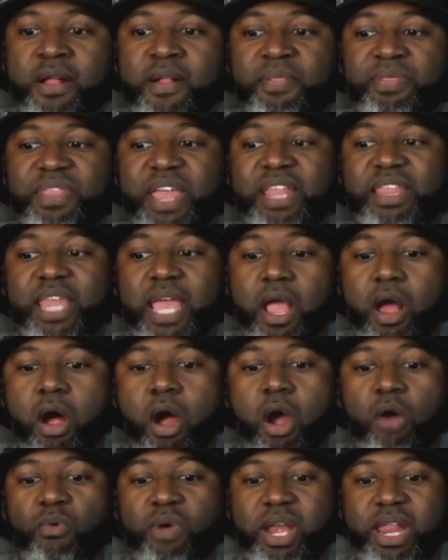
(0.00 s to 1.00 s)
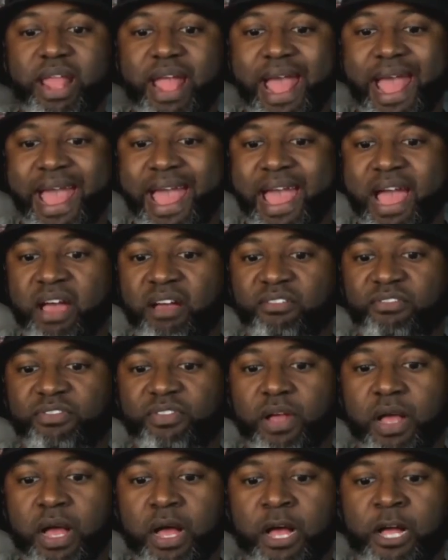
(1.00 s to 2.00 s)
than they already have
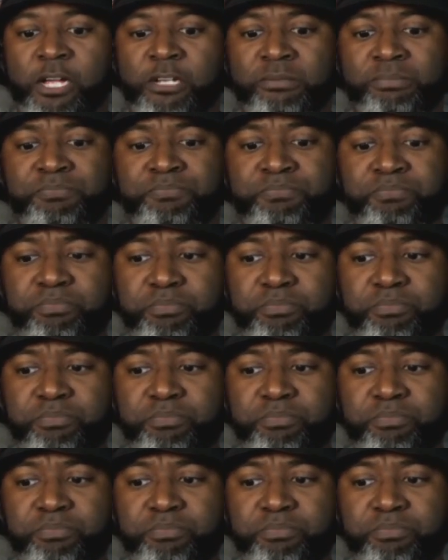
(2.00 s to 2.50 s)
um.